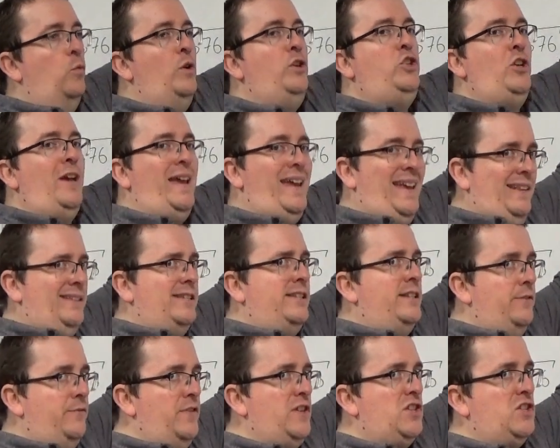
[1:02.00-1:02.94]
which is
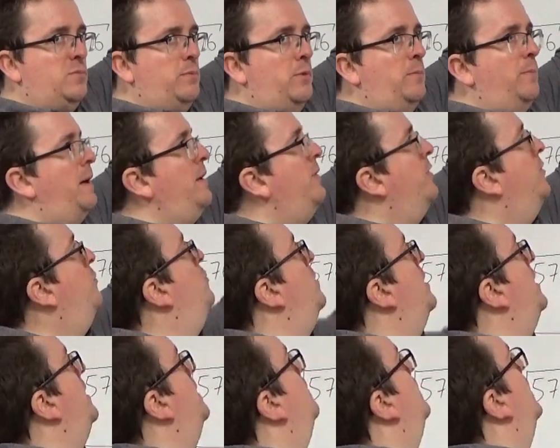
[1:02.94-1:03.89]
divisible by
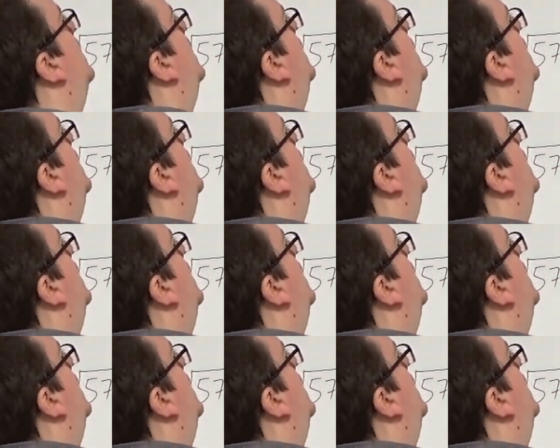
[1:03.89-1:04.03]
3.